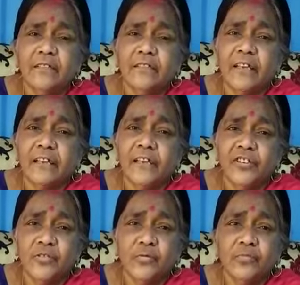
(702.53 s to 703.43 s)
Thanking
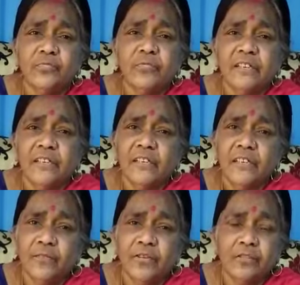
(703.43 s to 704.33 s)
you
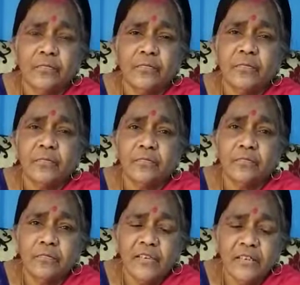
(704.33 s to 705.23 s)
for
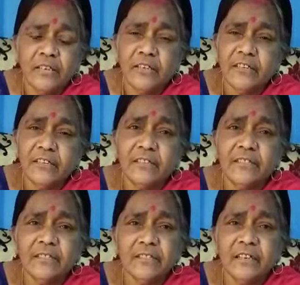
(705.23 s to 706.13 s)
details.